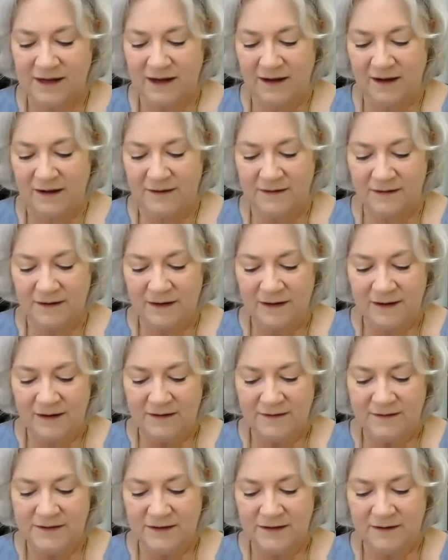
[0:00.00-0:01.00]
head,
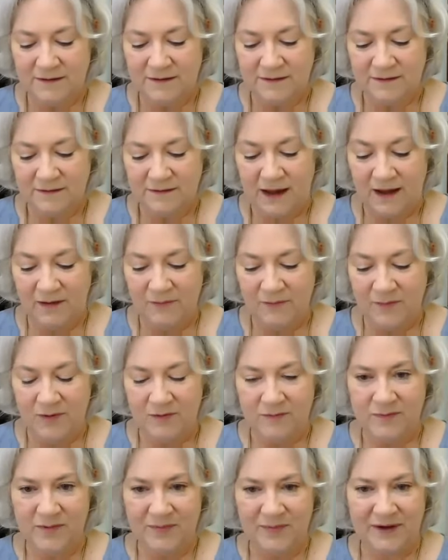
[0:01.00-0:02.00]
did like a
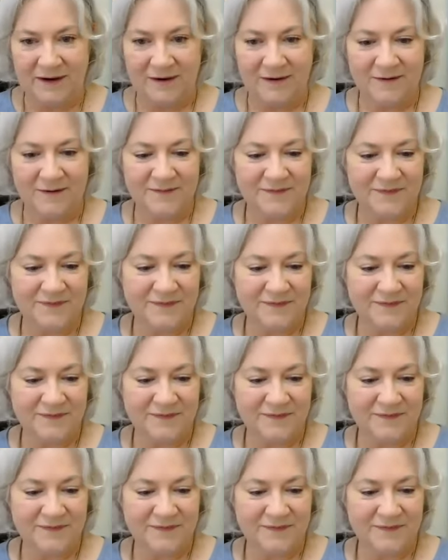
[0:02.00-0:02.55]
mome appear.